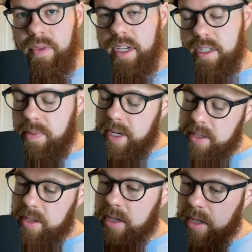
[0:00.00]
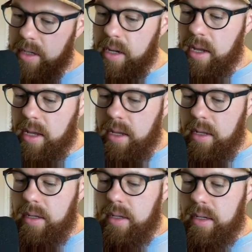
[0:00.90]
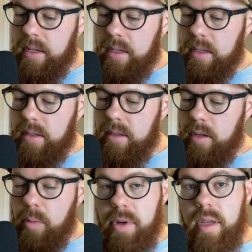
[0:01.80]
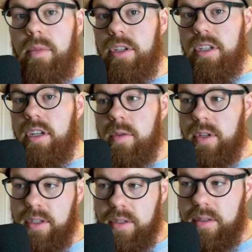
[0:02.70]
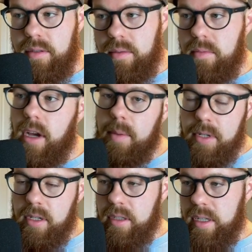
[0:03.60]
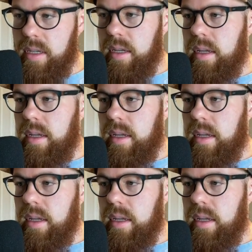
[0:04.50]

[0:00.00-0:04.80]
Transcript: it depends on uh, Open Image Denoise, optionally,